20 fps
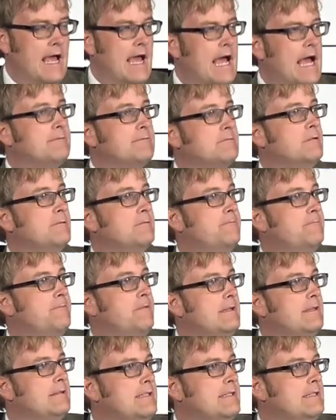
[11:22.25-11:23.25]
After
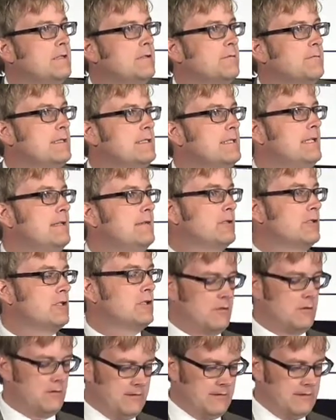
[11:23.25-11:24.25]
failing to receive
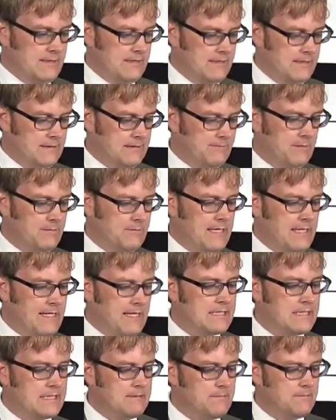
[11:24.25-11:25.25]
assurances from the
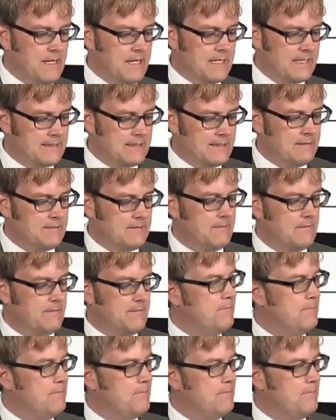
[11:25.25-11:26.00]
expected